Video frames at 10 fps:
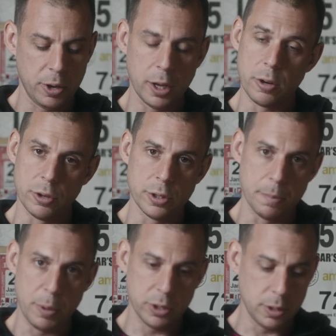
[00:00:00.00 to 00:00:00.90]
across the
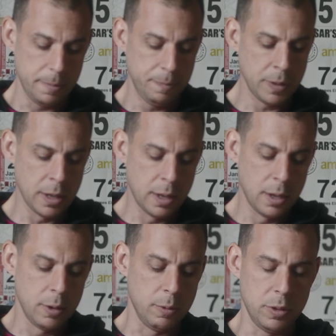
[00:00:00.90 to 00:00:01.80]
bottom,
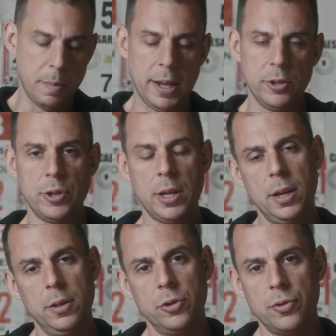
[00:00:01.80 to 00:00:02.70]
with the mandatory kit
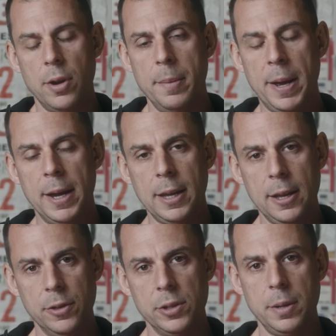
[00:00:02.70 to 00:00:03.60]
in the dry bag
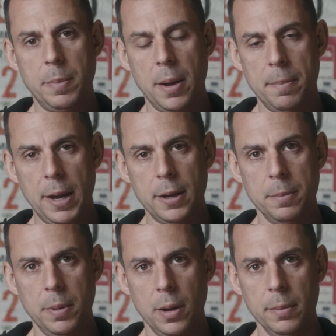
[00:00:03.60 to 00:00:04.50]
in the zip up back
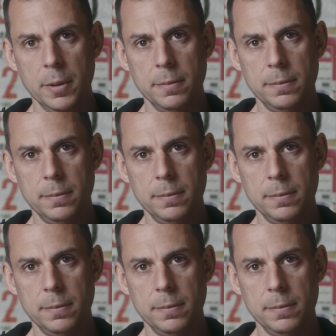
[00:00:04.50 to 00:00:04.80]
compartment.